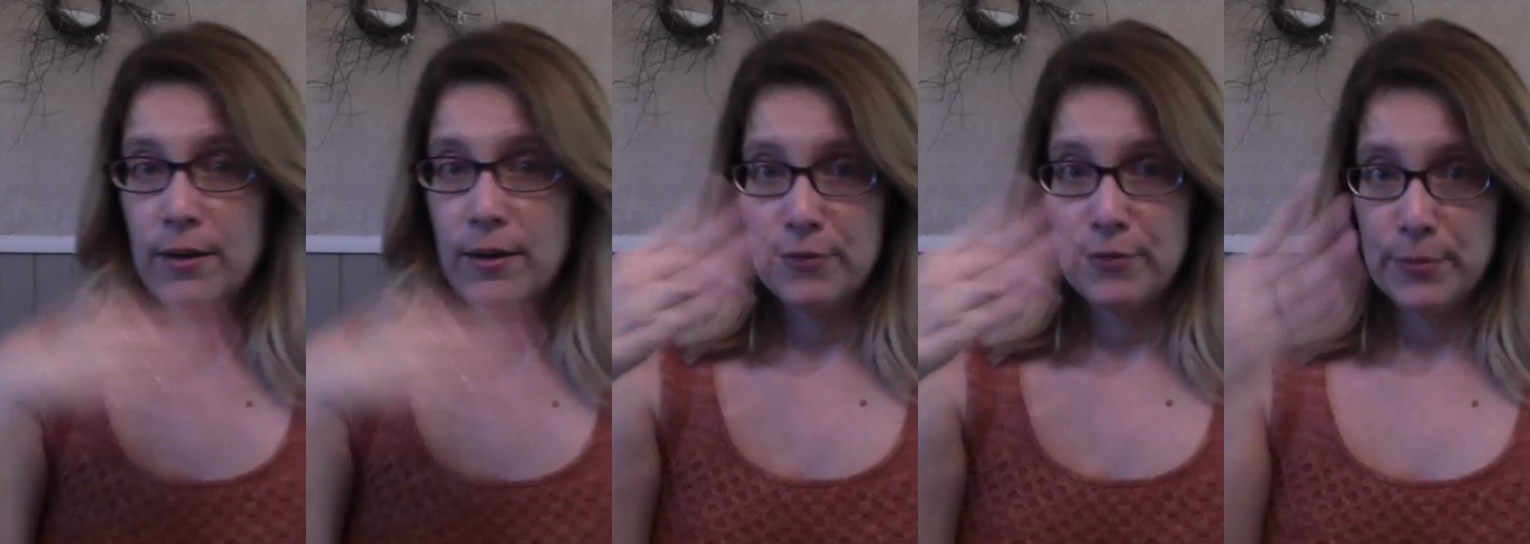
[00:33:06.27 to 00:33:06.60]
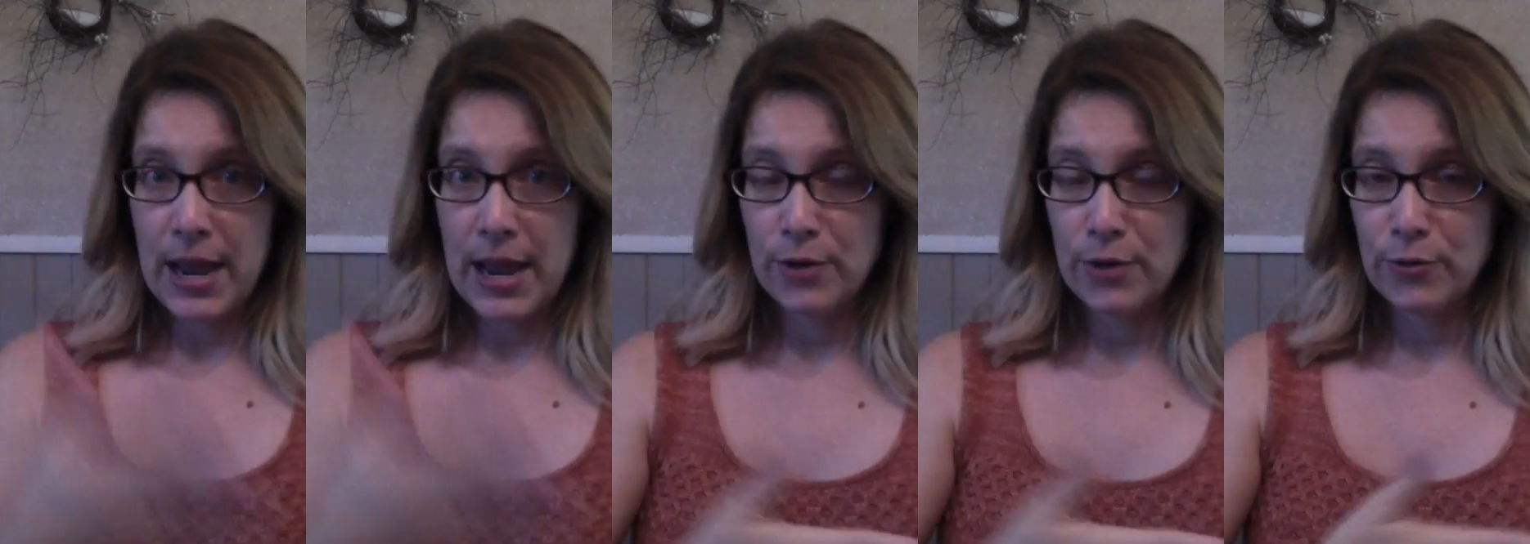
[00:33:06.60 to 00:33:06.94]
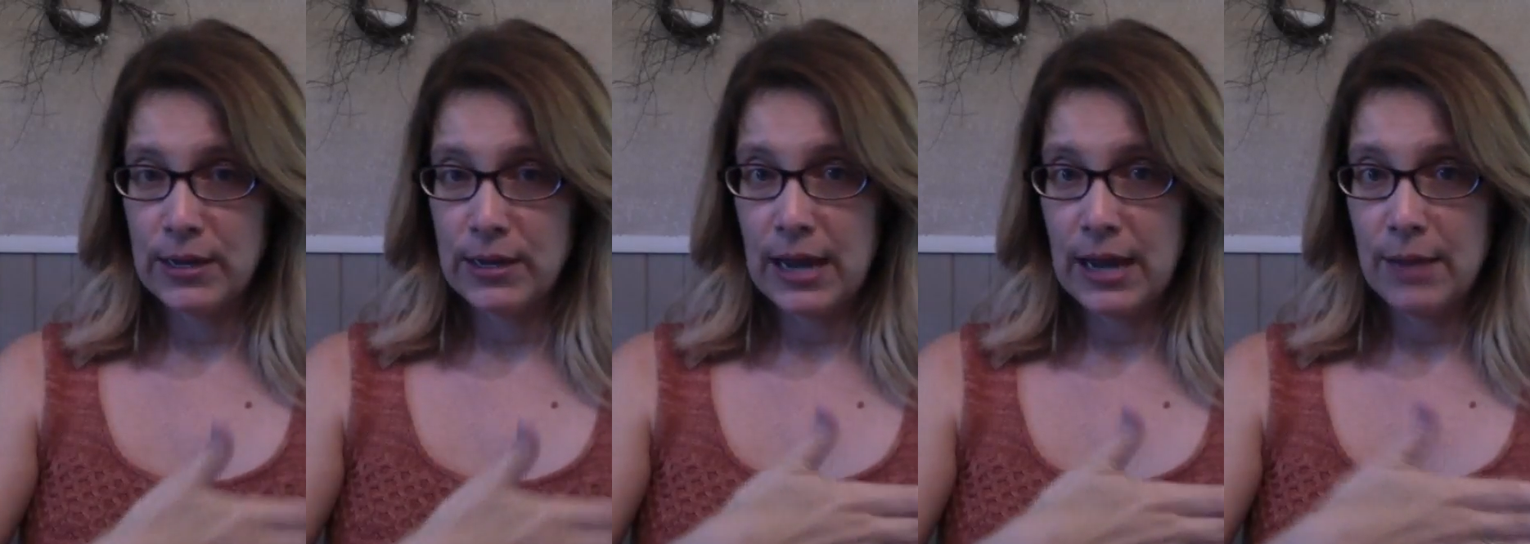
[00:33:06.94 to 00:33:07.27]
from Anne of
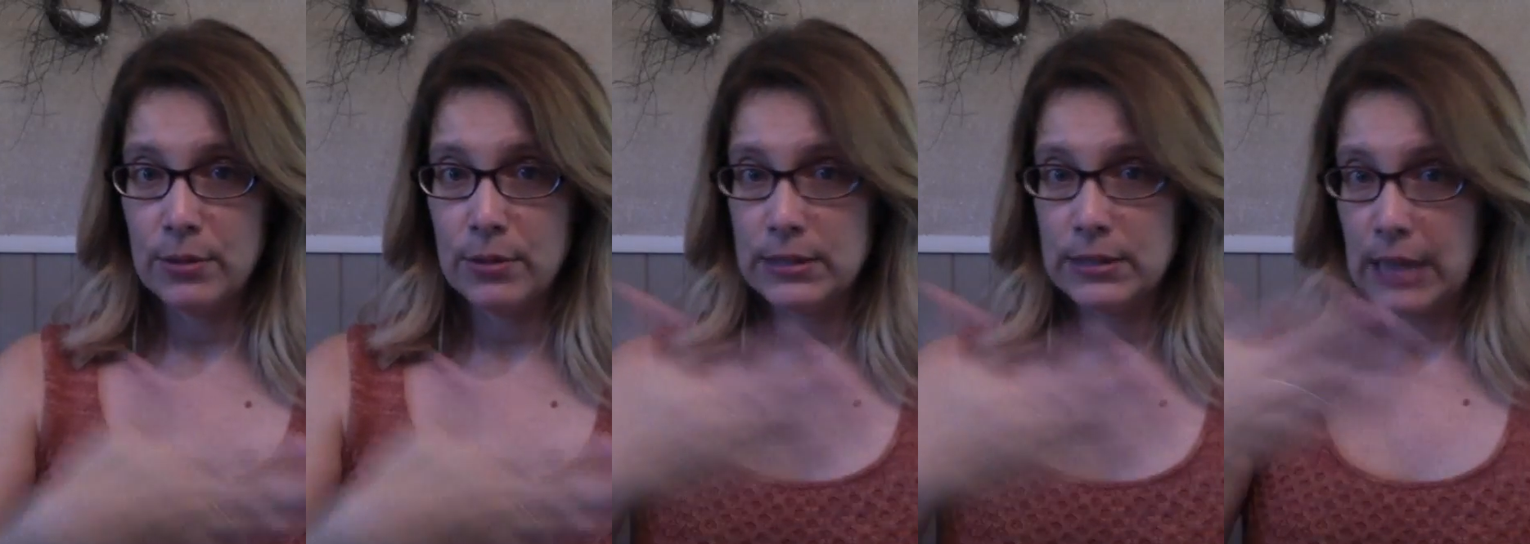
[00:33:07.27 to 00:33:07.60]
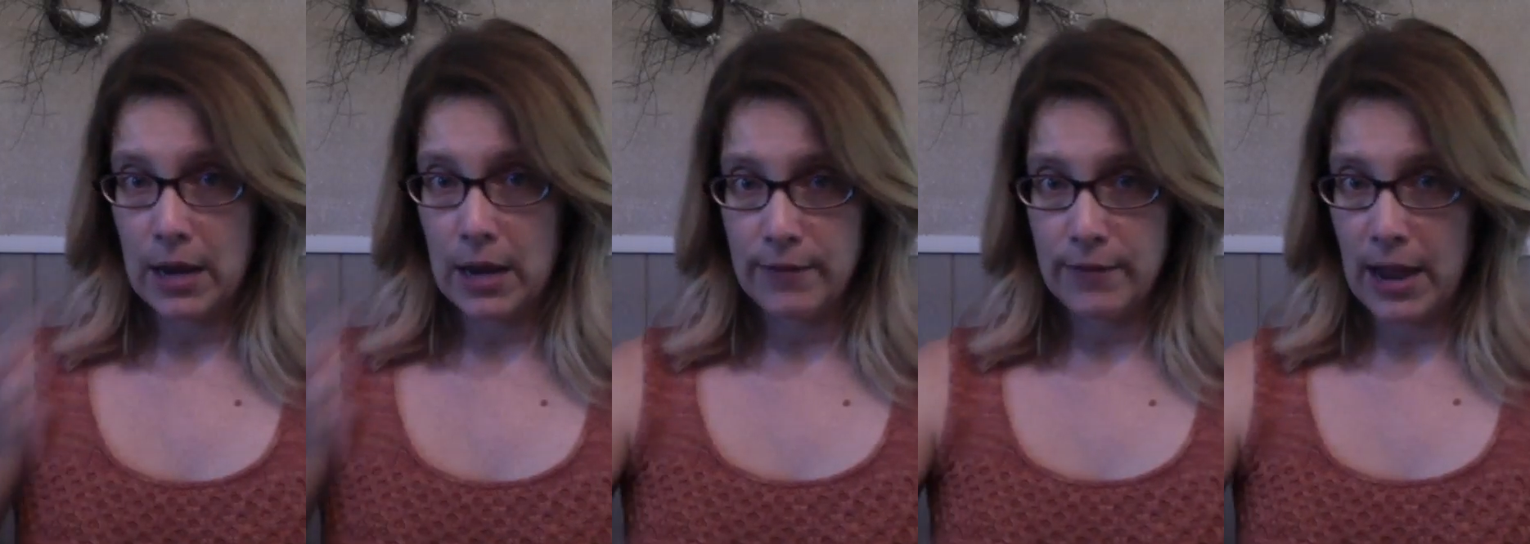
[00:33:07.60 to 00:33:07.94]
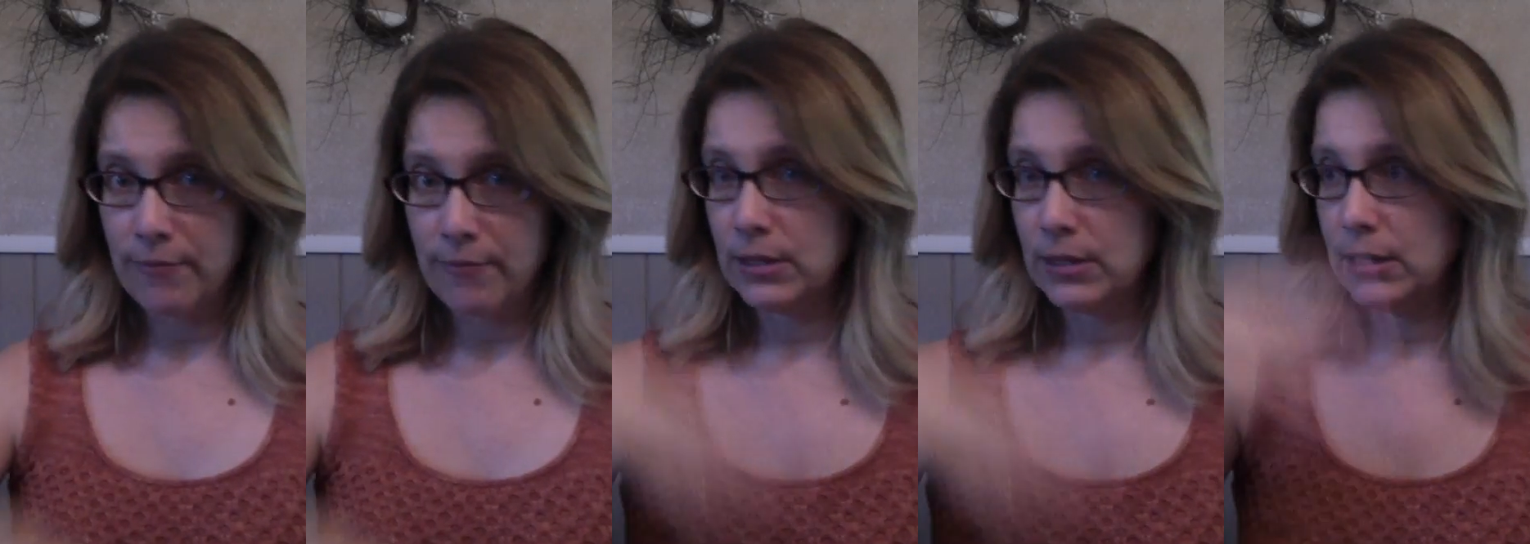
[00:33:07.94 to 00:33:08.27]
Green Gables, Anne of
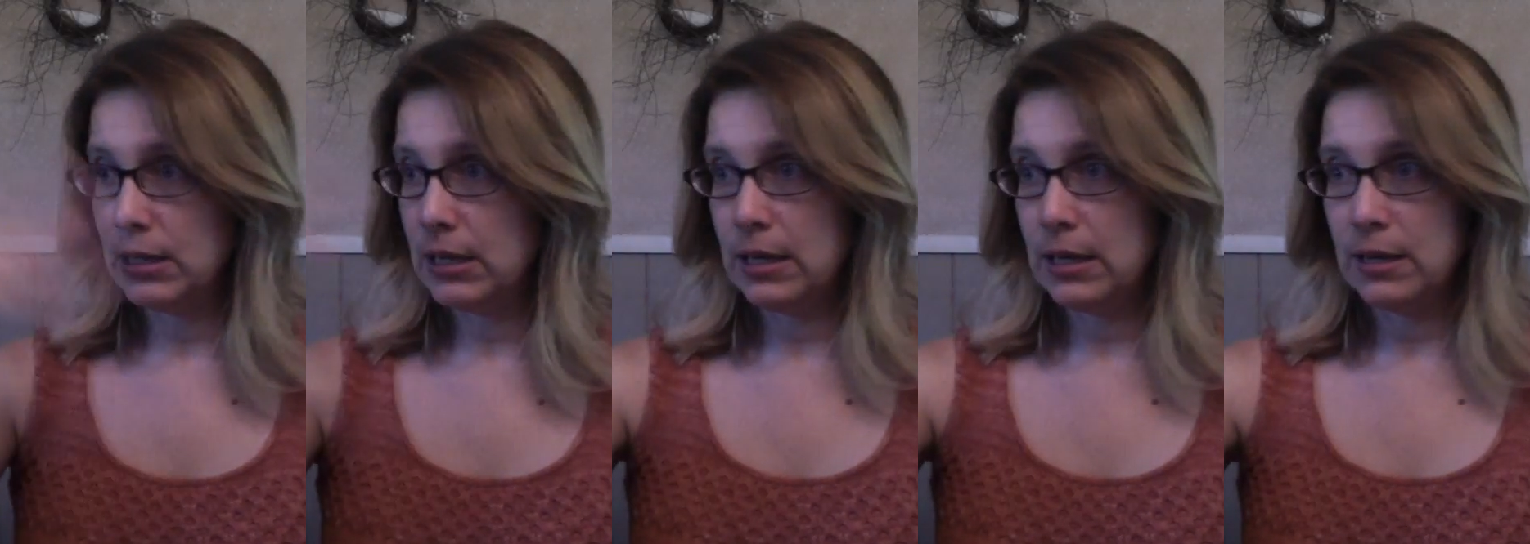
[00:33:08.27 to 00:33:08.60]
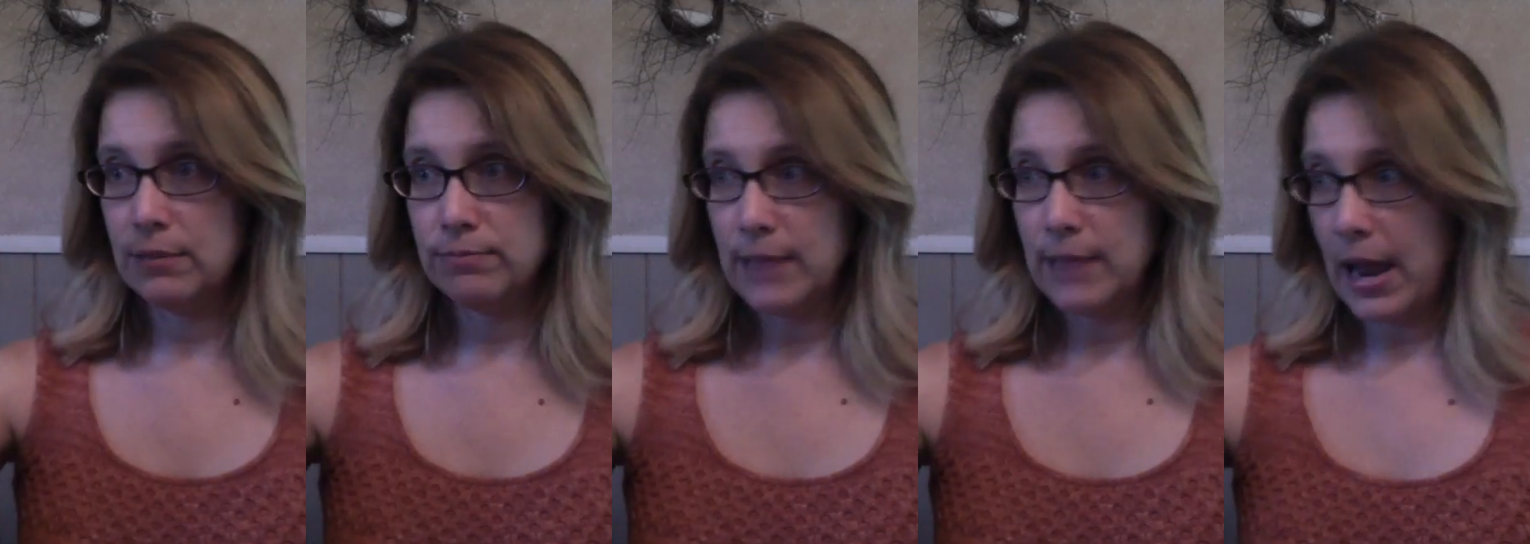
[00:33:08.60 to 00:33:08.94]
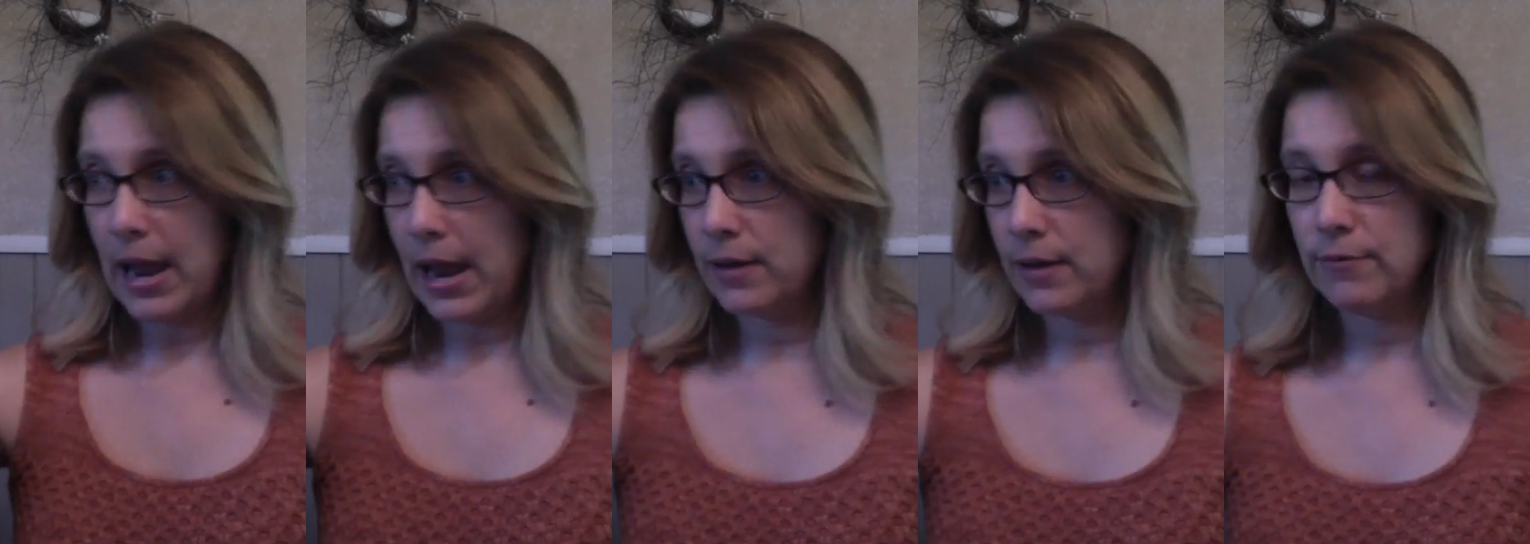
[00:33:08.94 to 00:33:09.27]
Avonlea,
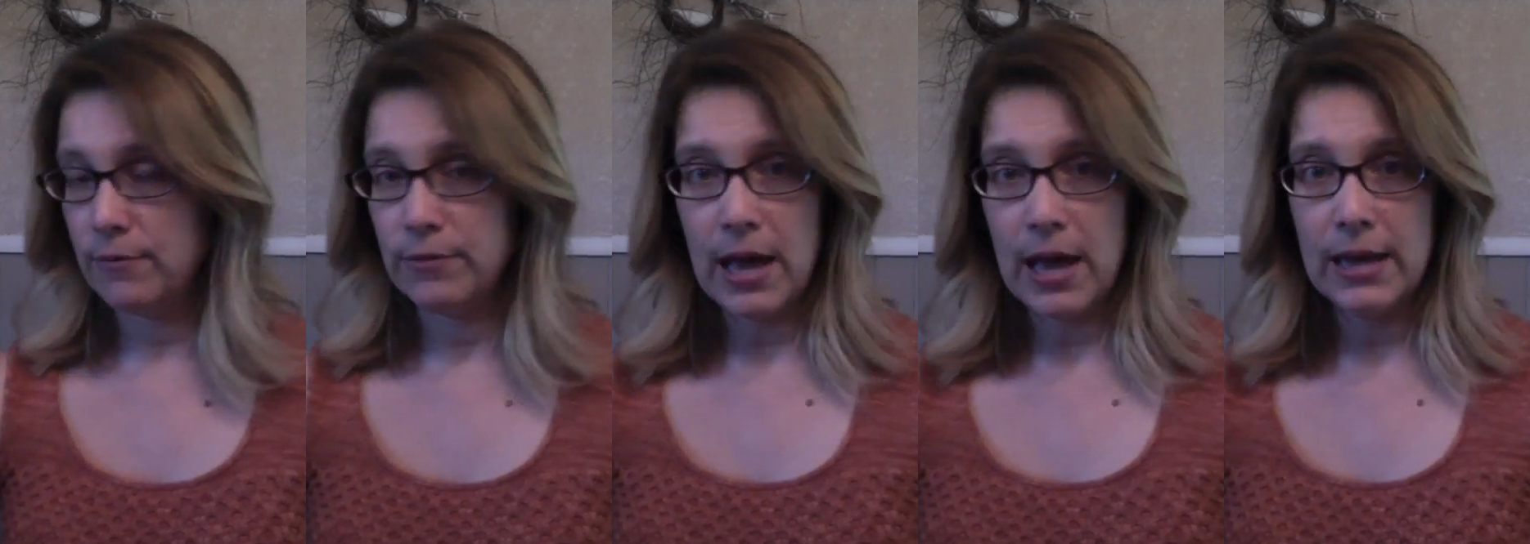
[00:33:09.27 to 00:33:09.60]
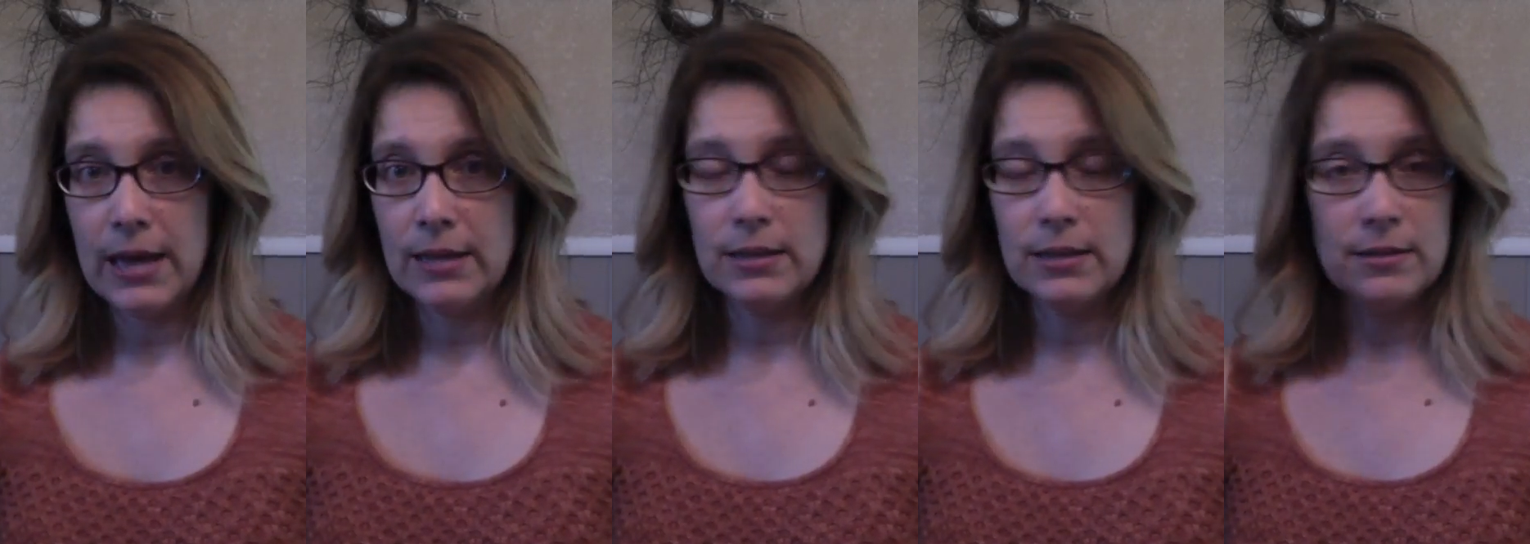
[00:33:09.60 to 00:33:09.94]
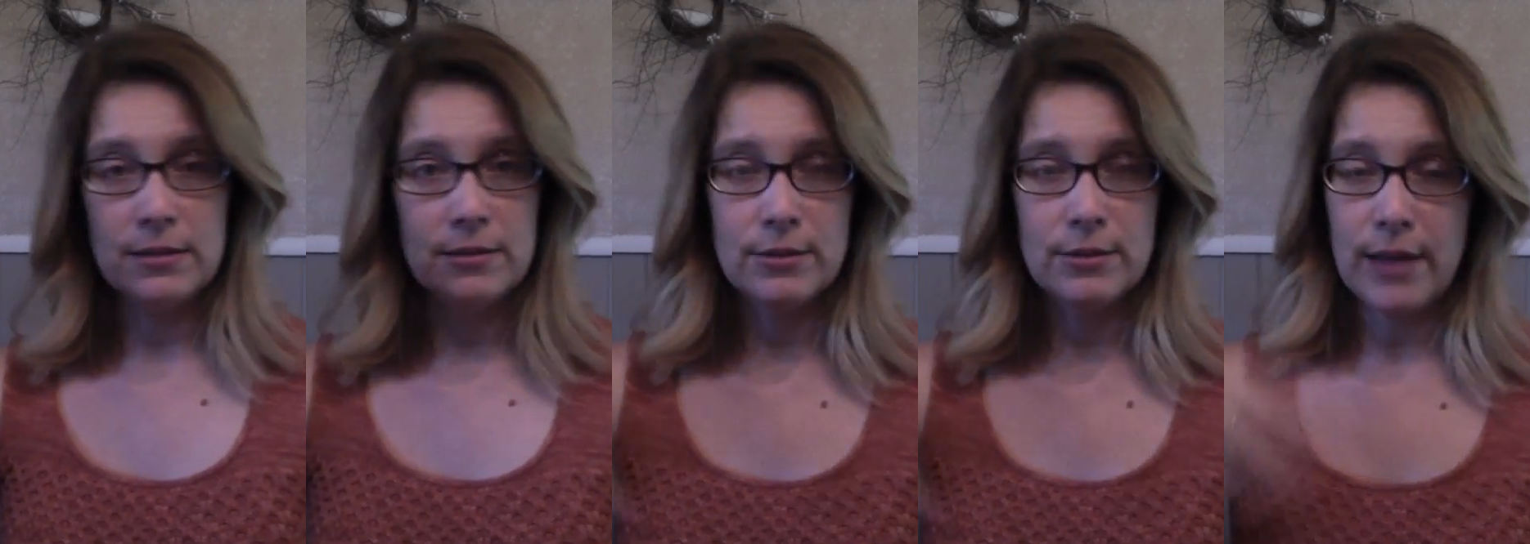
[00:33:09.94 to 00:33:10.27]
Anne of the
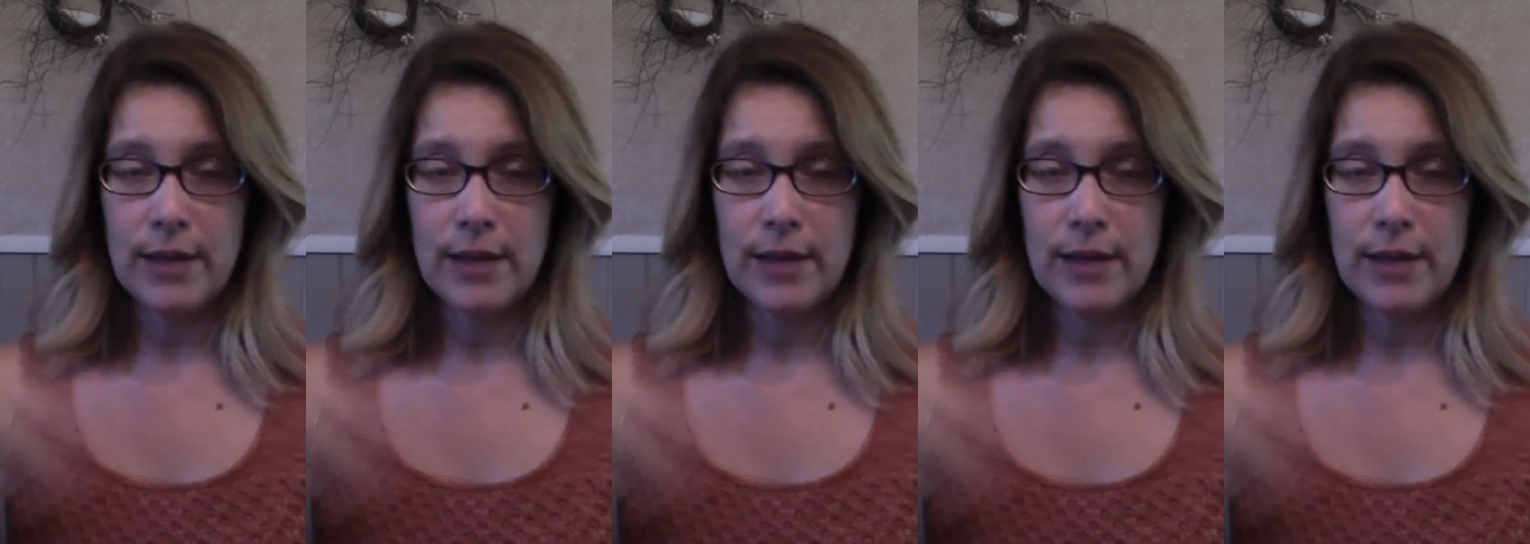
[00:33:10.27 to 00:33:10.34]
Island,